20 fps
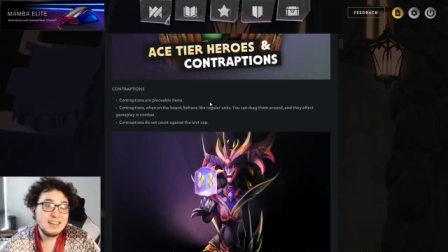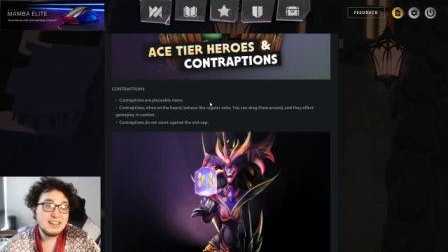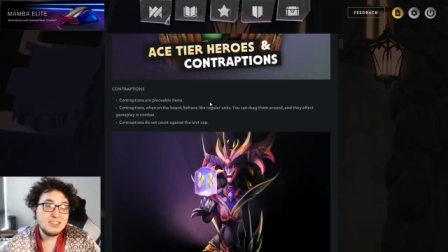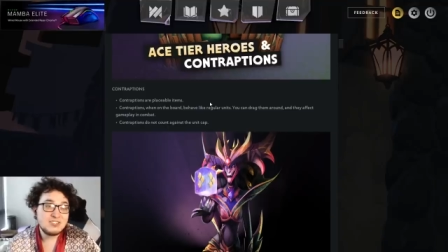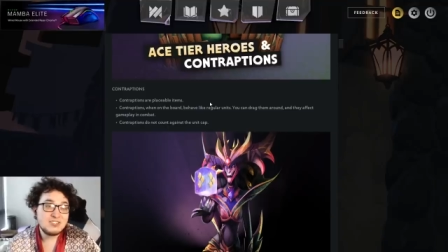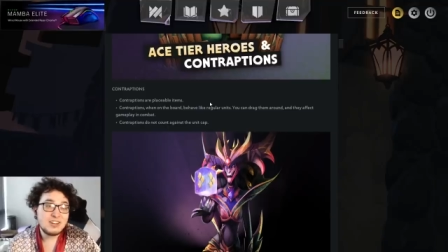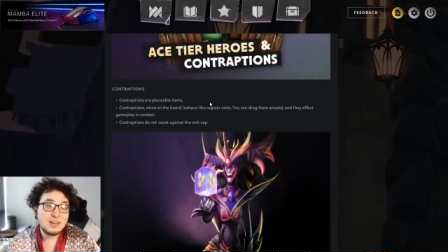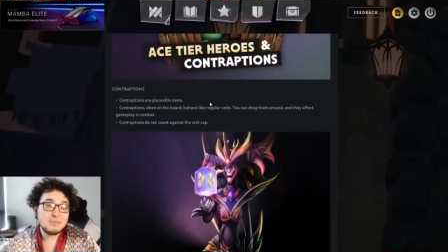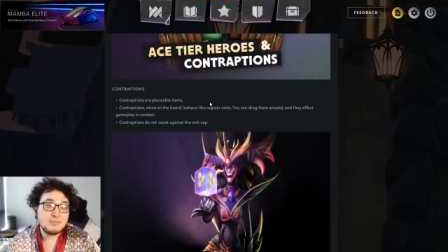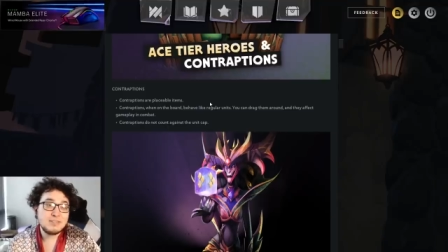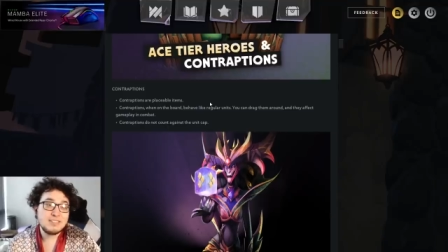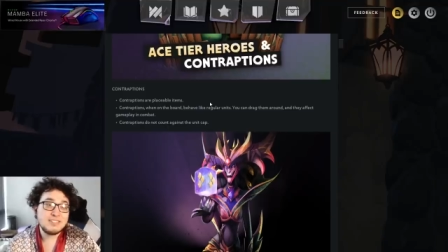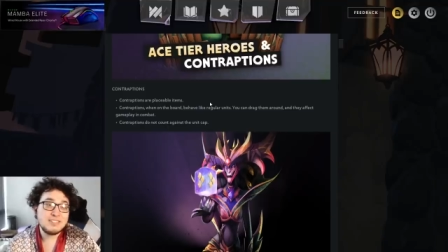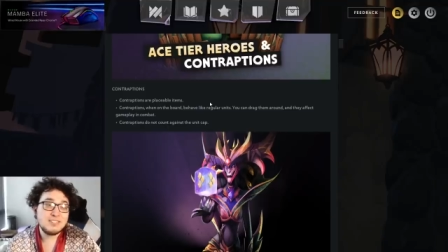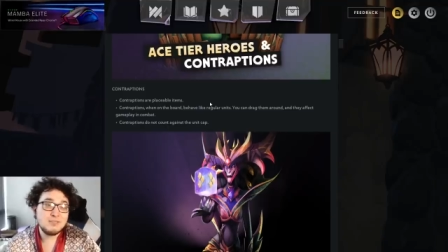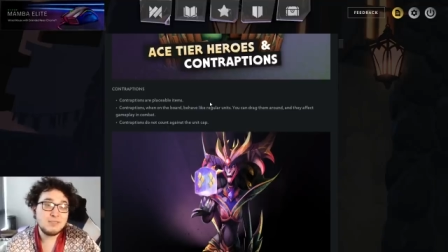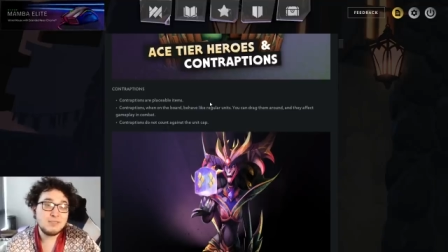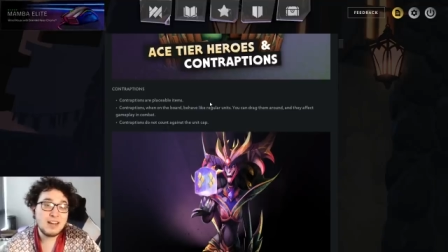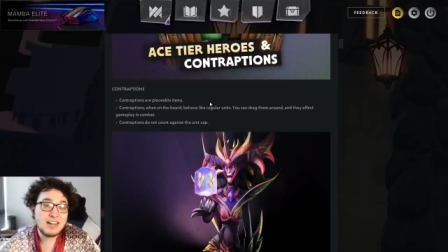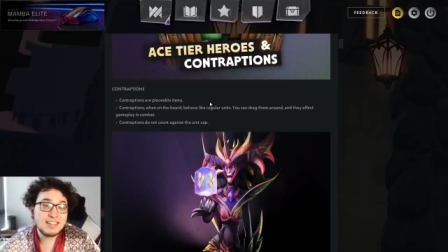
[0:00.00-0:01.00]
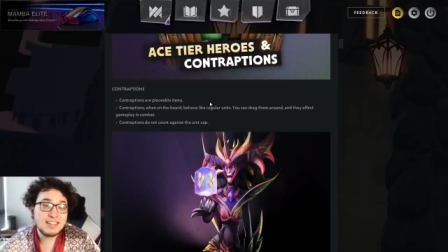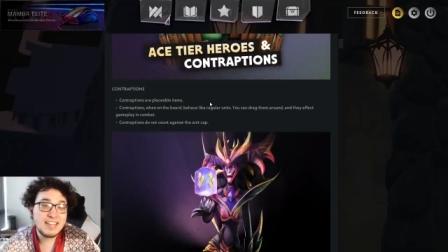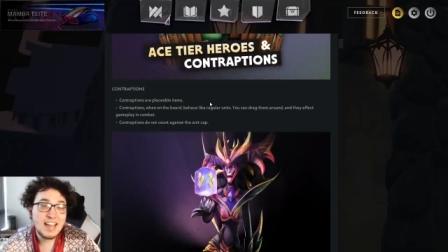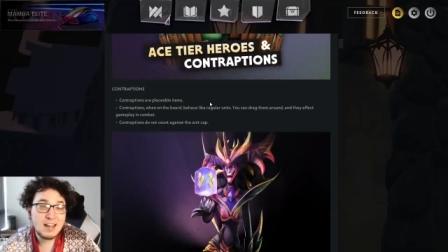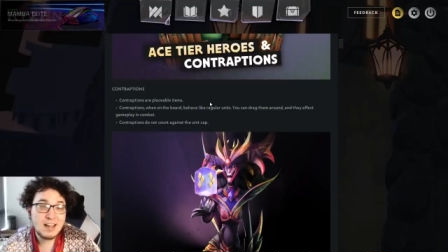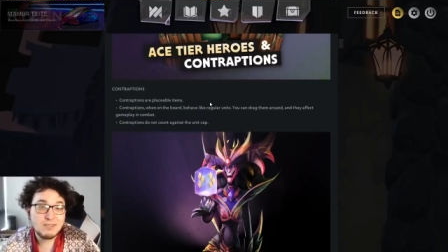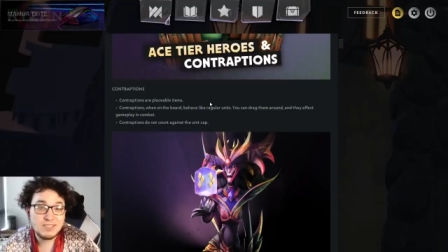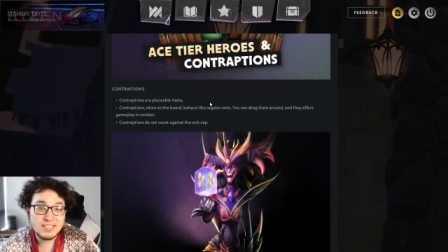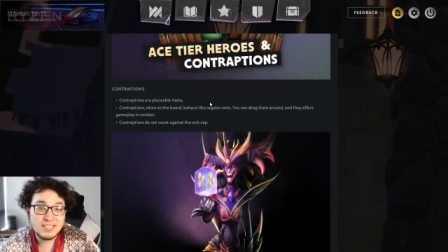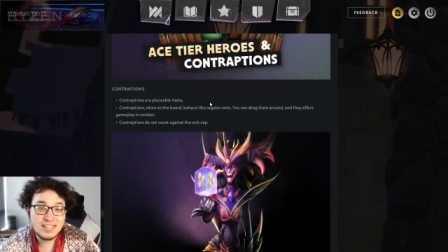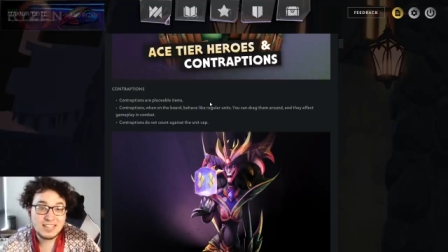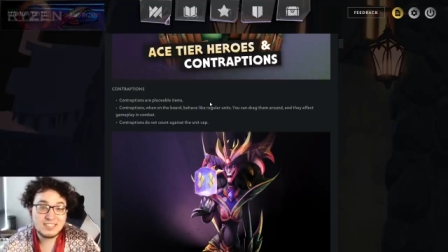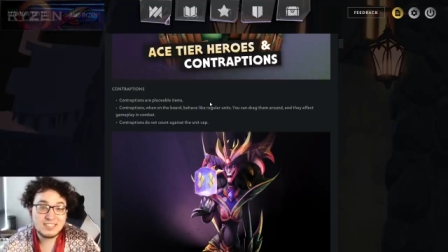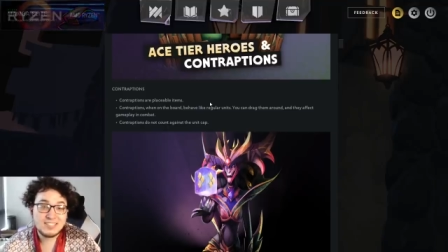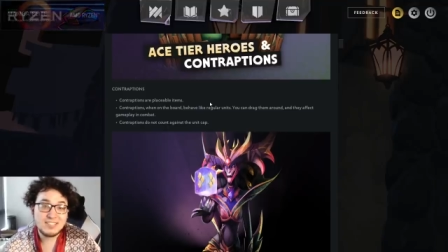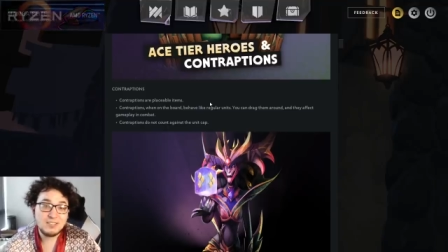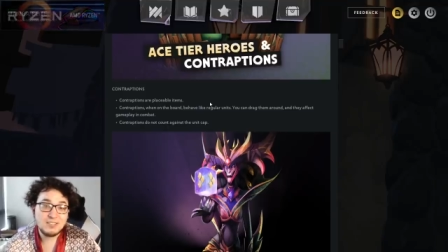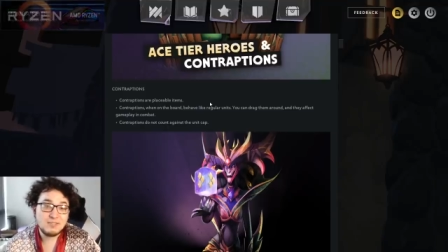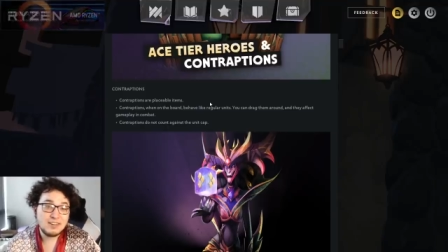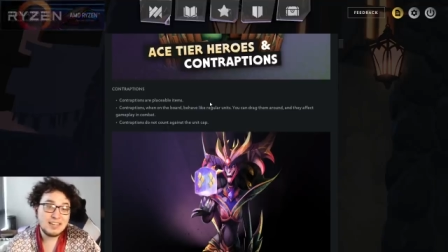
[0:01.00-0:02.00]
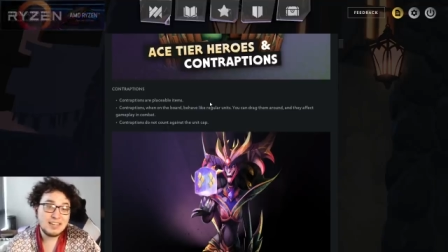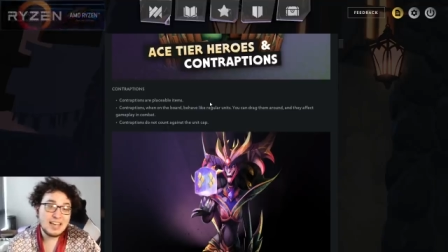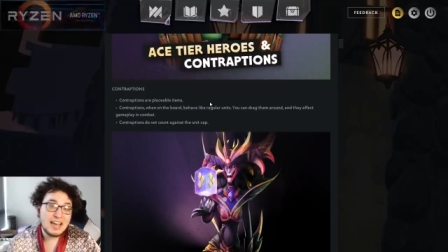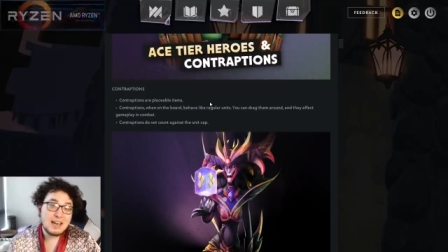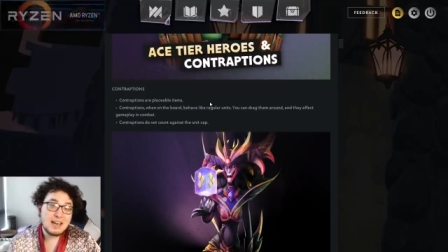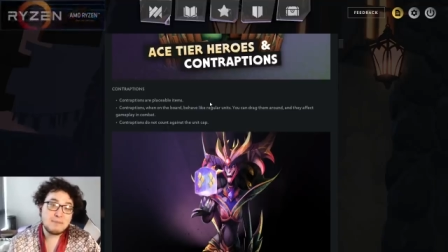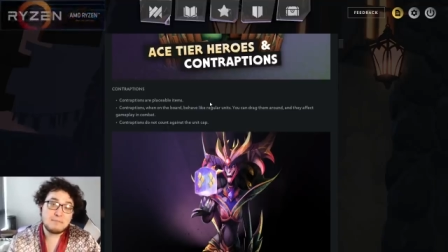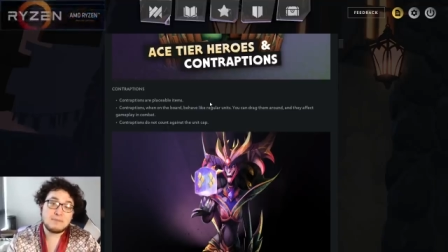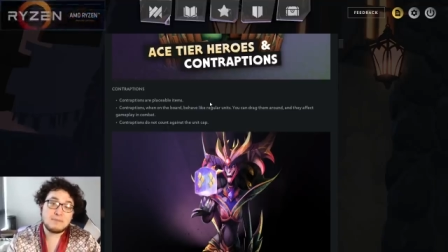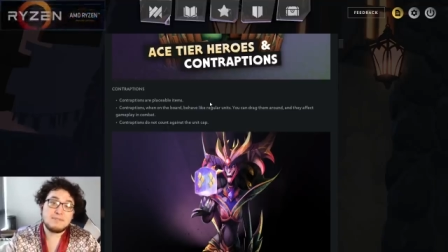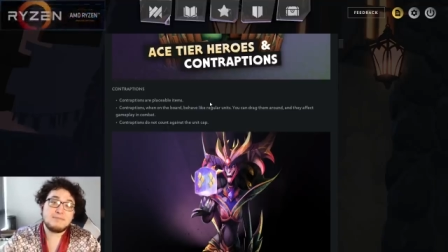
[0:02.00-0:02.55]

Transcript: Contraptions do not count against the unit cap.